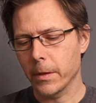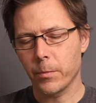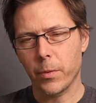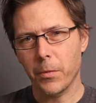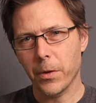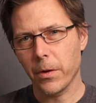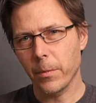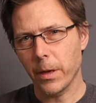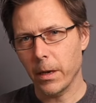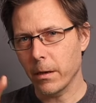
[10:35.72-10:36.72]
is probably gonna
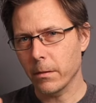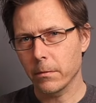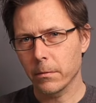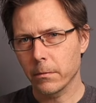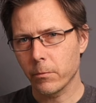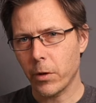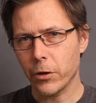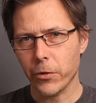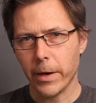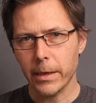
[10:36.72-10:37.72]
be
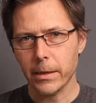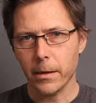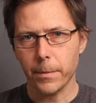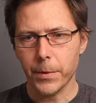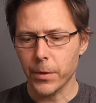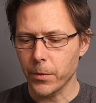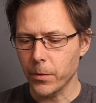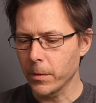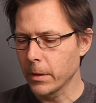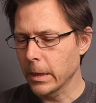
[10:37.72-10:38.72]
pressurized up
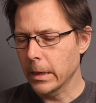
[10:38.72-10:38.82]
to,